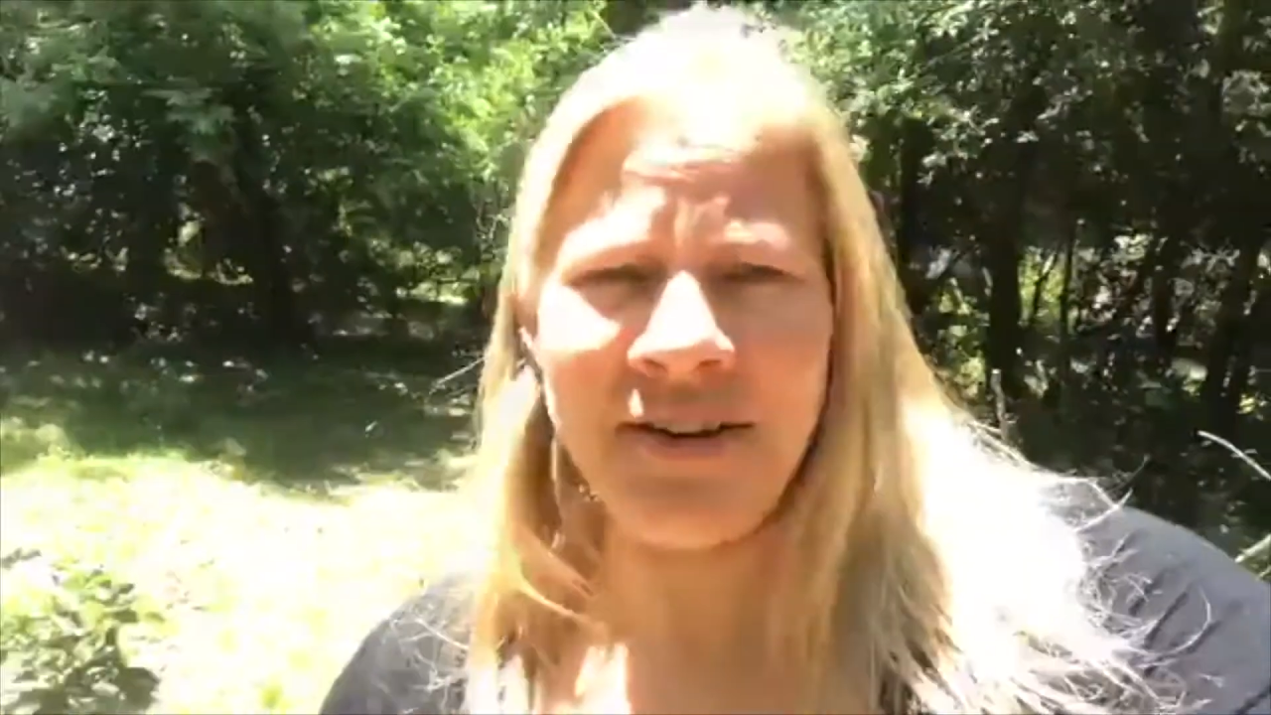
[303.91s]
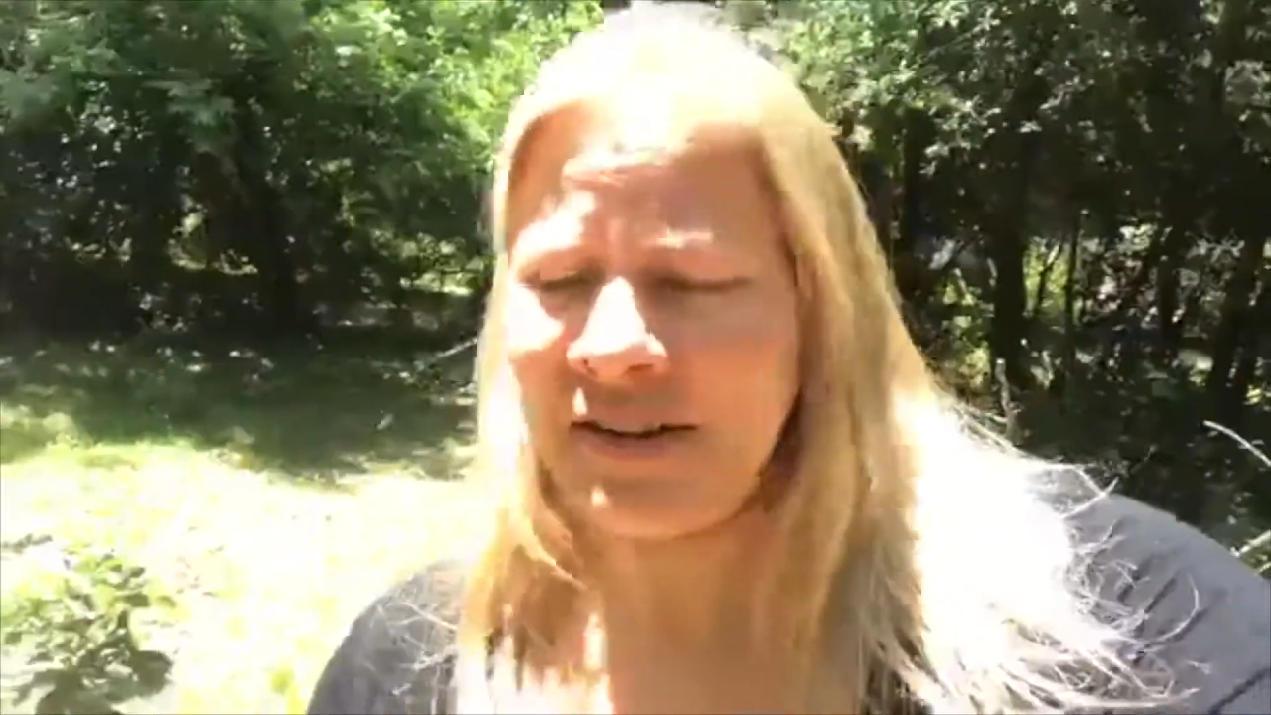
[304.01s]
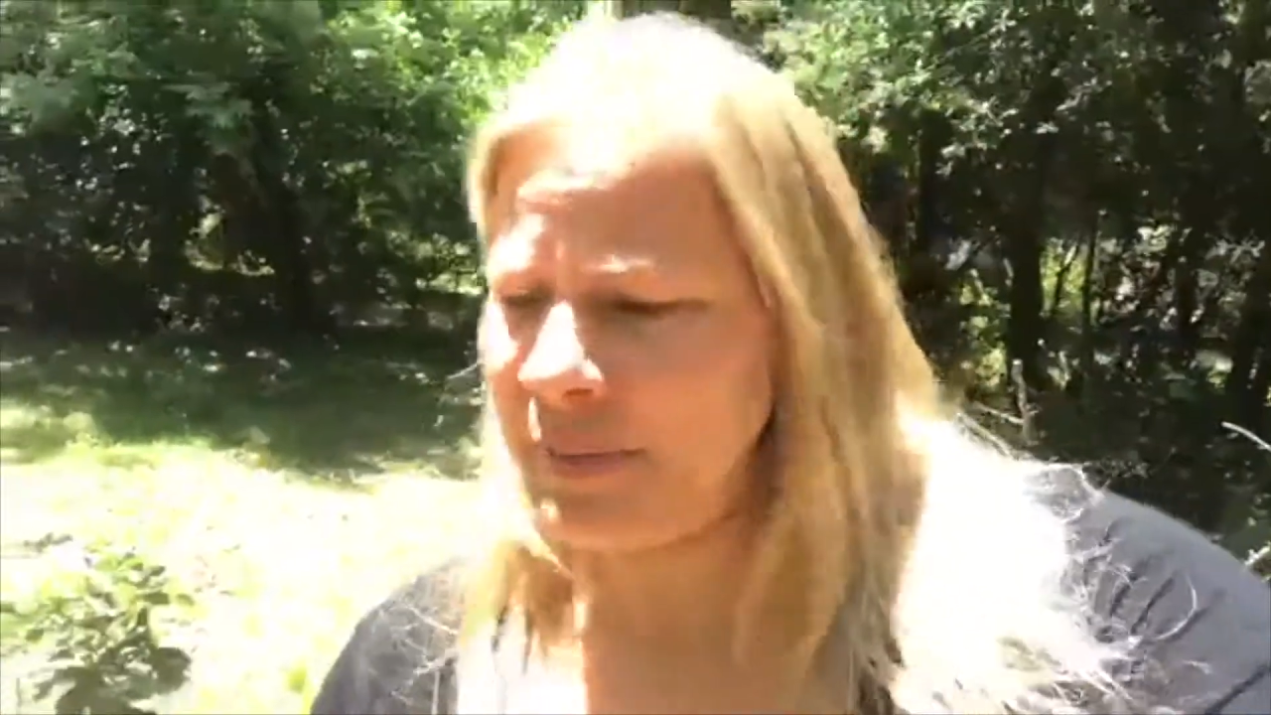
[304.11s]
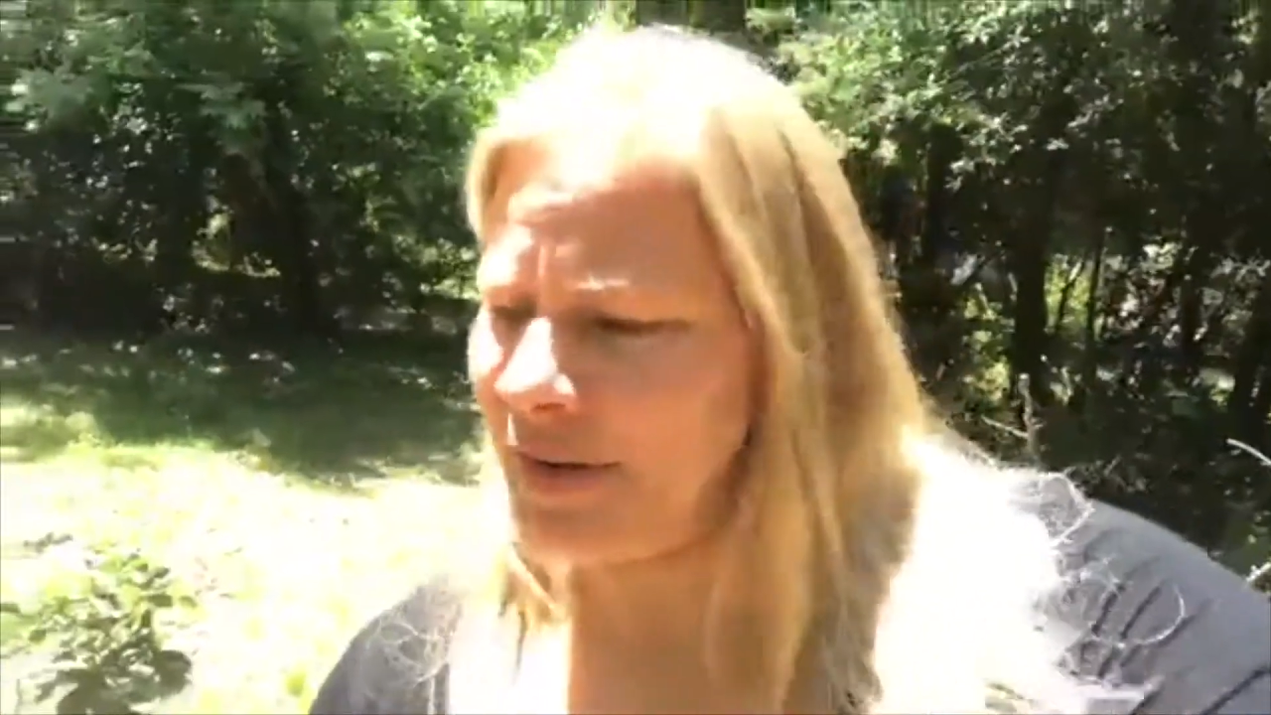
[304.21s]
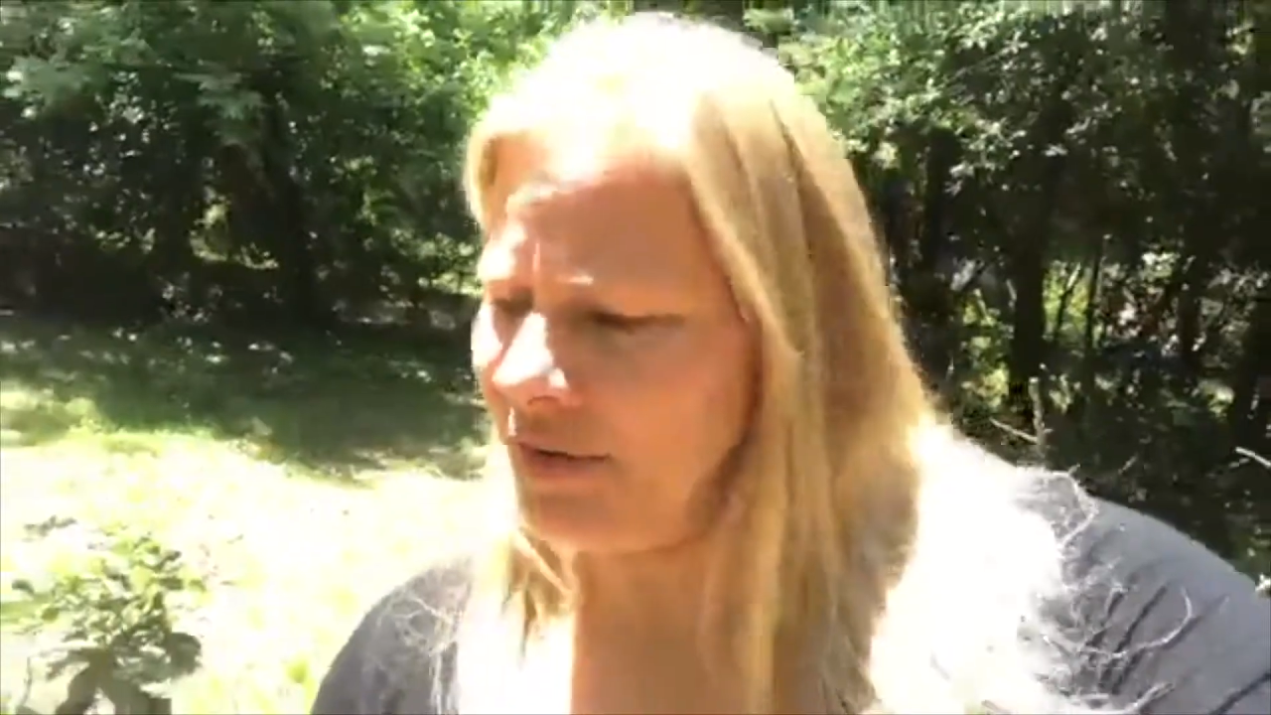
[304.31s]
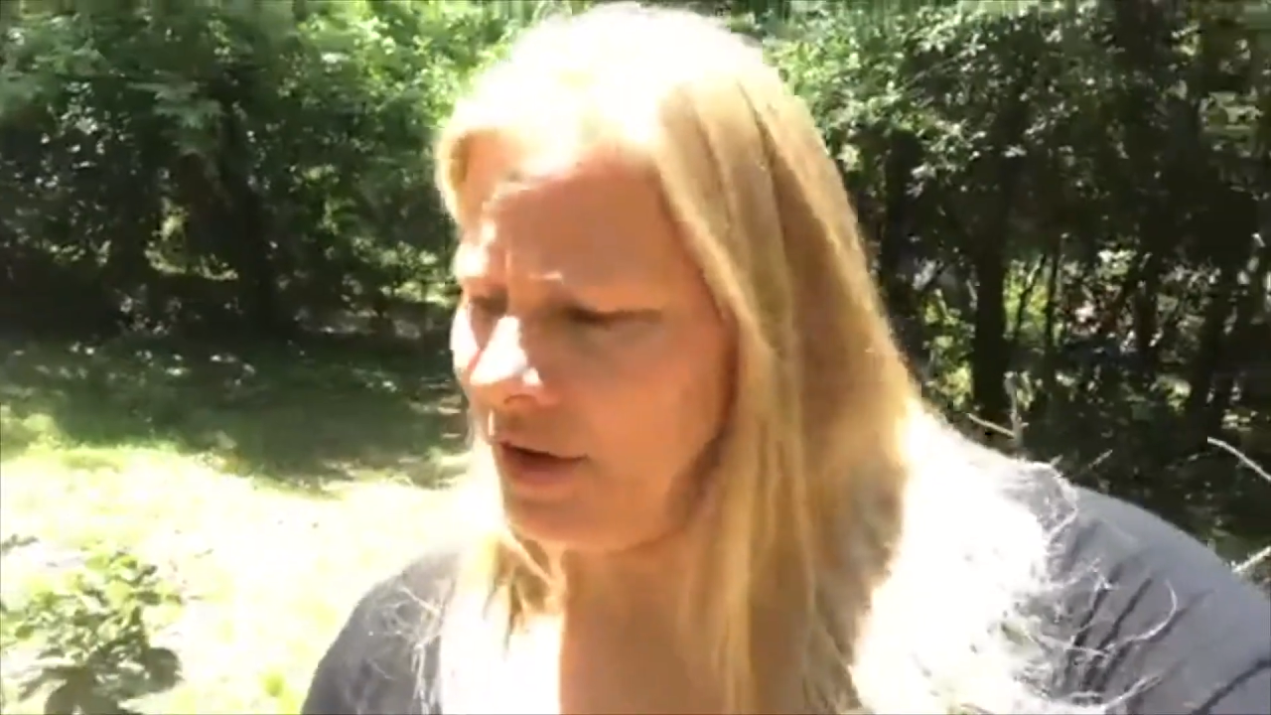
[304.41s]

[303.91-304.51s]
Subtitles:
It's been